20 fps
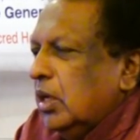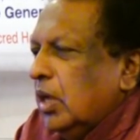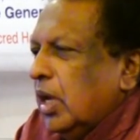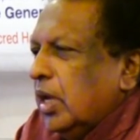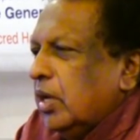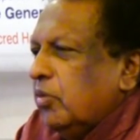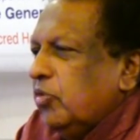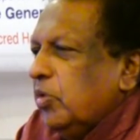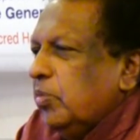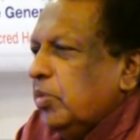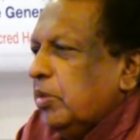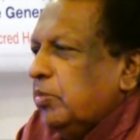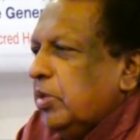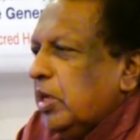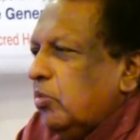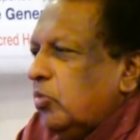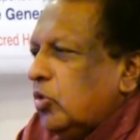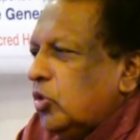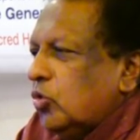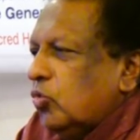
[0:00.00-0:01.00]
And we may be
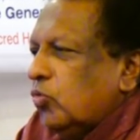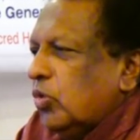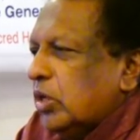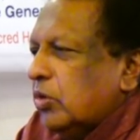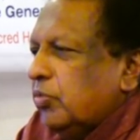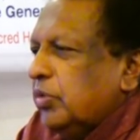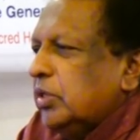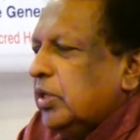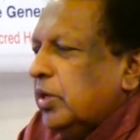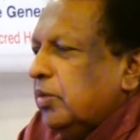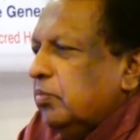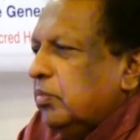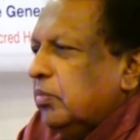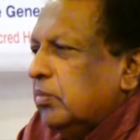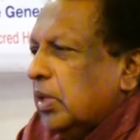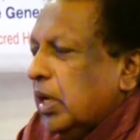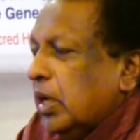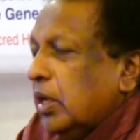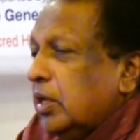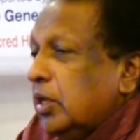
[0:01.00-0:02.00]
able to work with him,
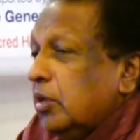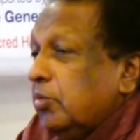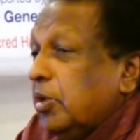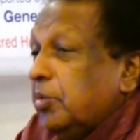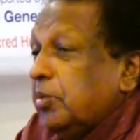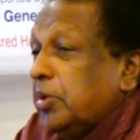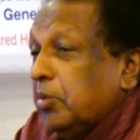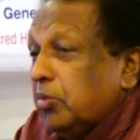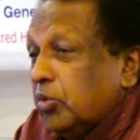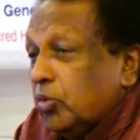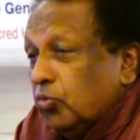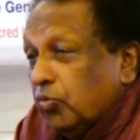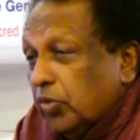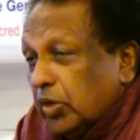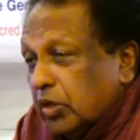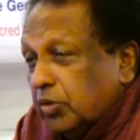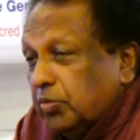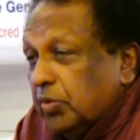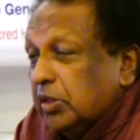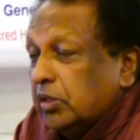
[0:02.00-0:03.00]
and he may be able to
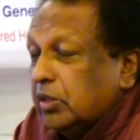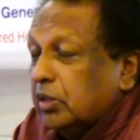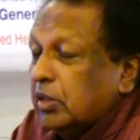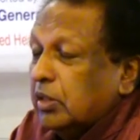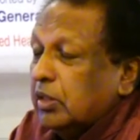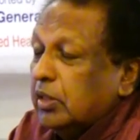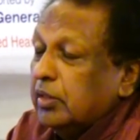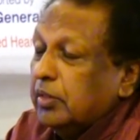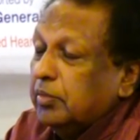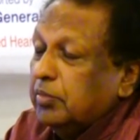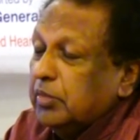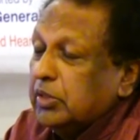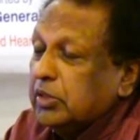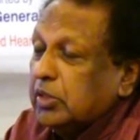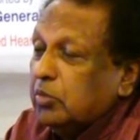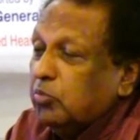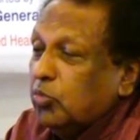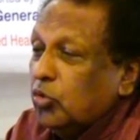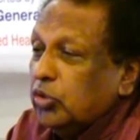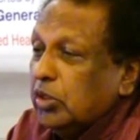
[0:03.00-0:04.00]
work with
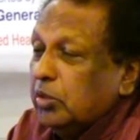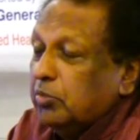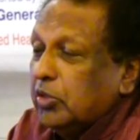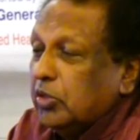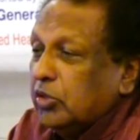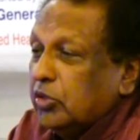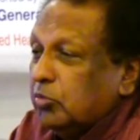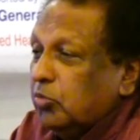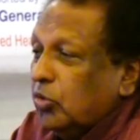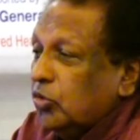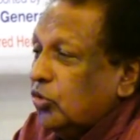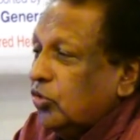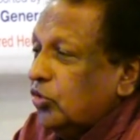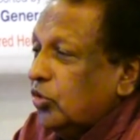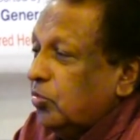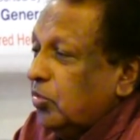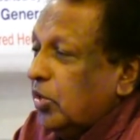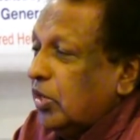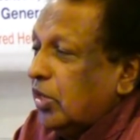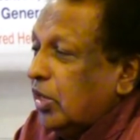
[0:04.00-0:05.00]
Mr. Modi, because both of
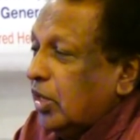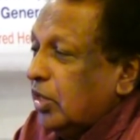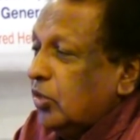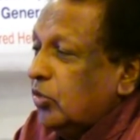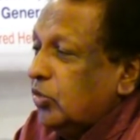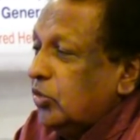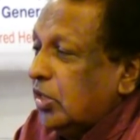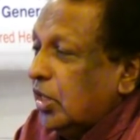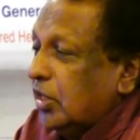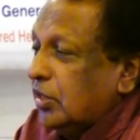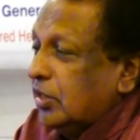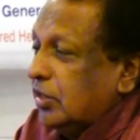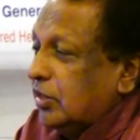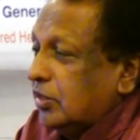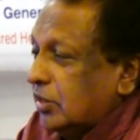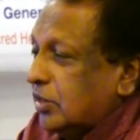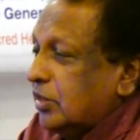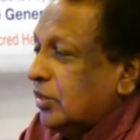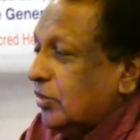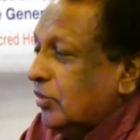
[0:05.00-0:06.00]
them are like
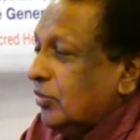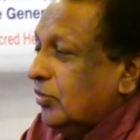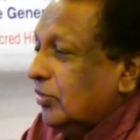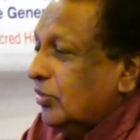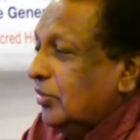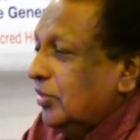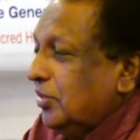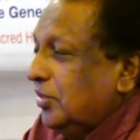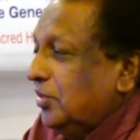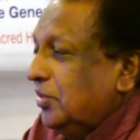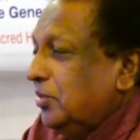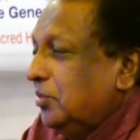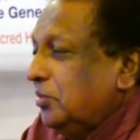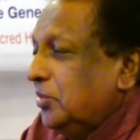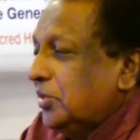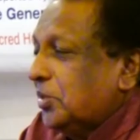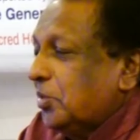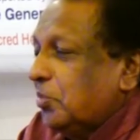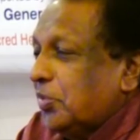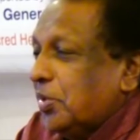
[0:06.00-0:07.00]
Gujaratis. No?
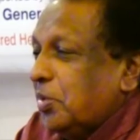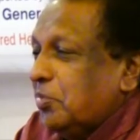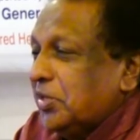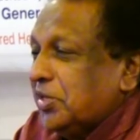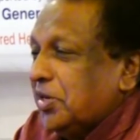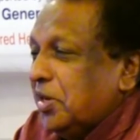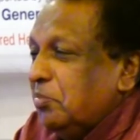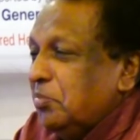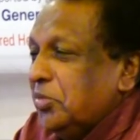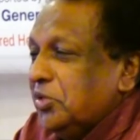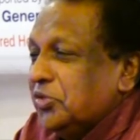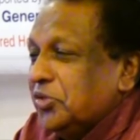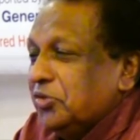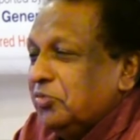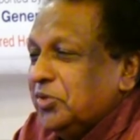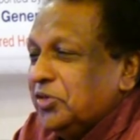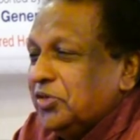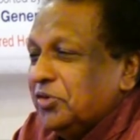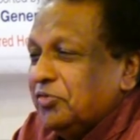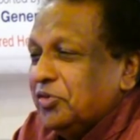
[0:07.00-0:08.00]
Mr. Trump is a
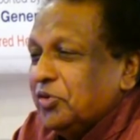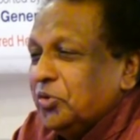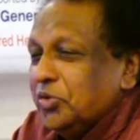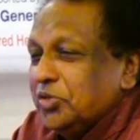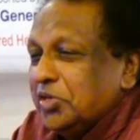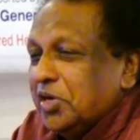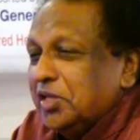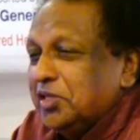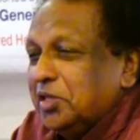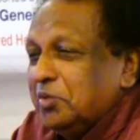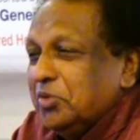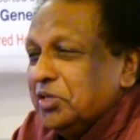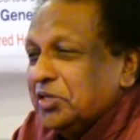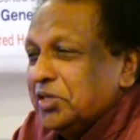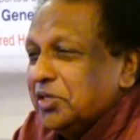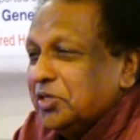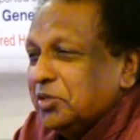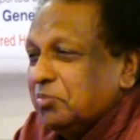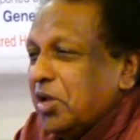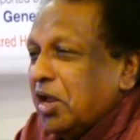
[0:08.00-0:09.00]
bit of a Gujarati
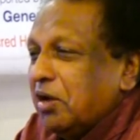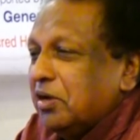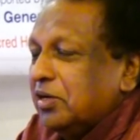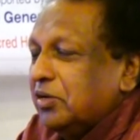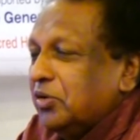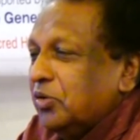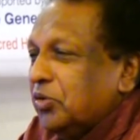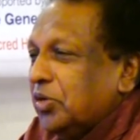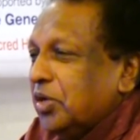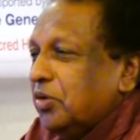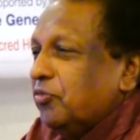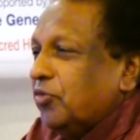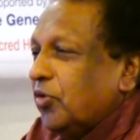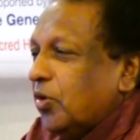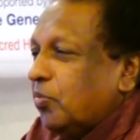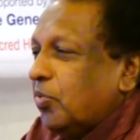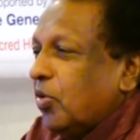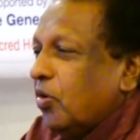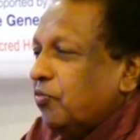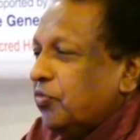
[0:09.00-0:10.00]
businessman, looking for
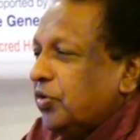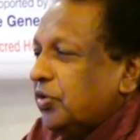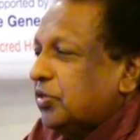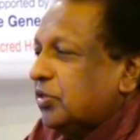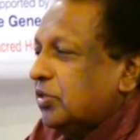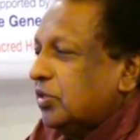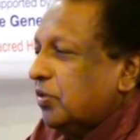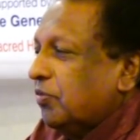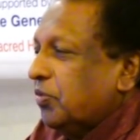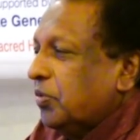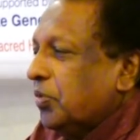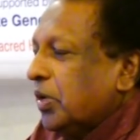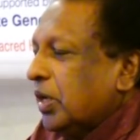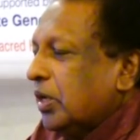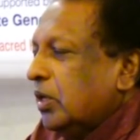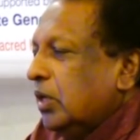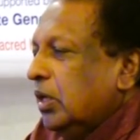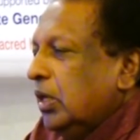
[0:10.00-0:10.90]
profits everywhere.